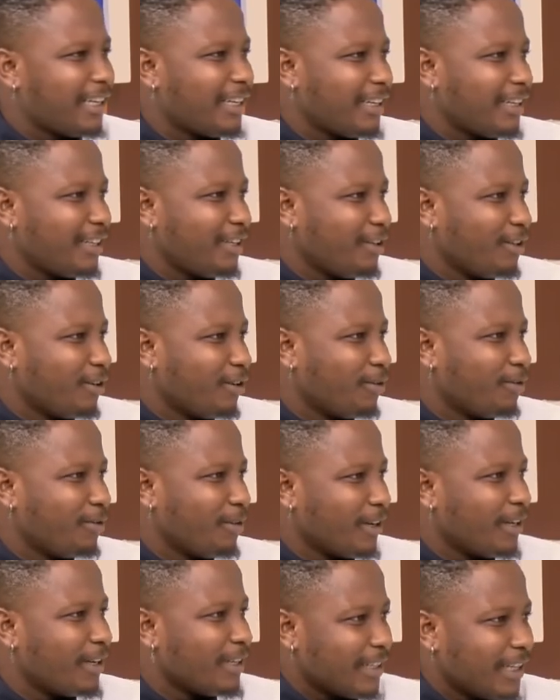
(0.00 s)
you know.
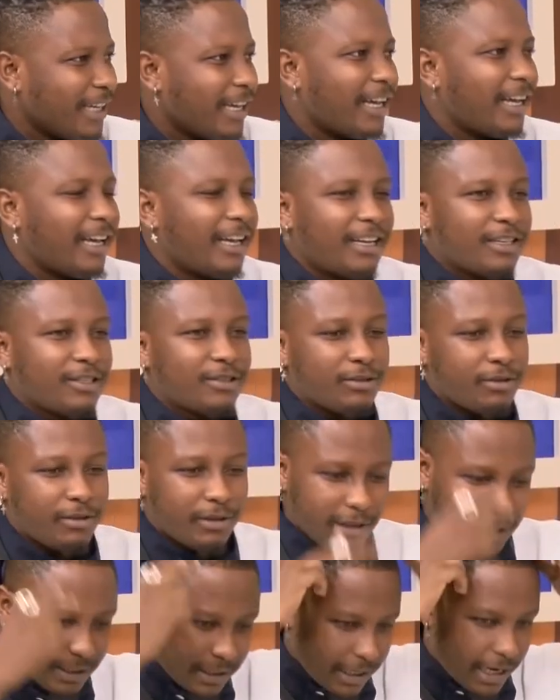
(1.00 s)
Yeah. So
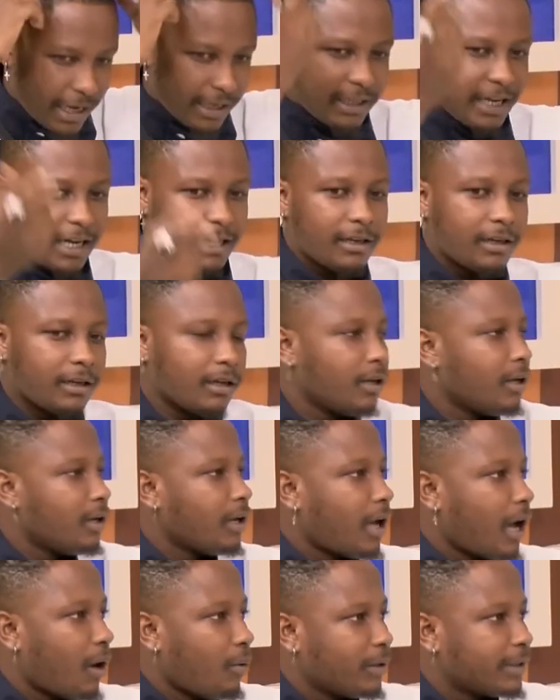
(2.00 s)
it's like that.
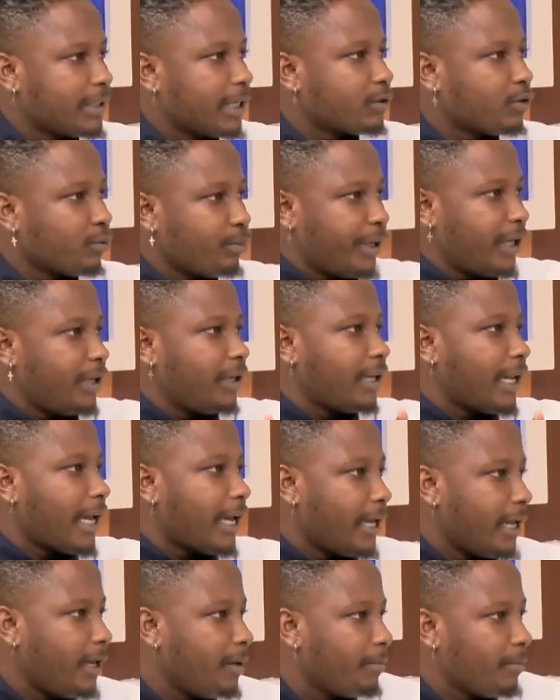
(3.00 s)
But I wanted to be
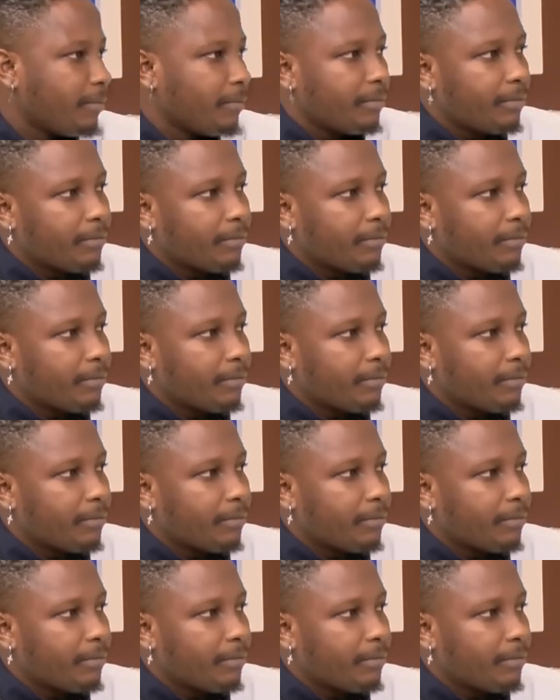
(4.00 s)
like him.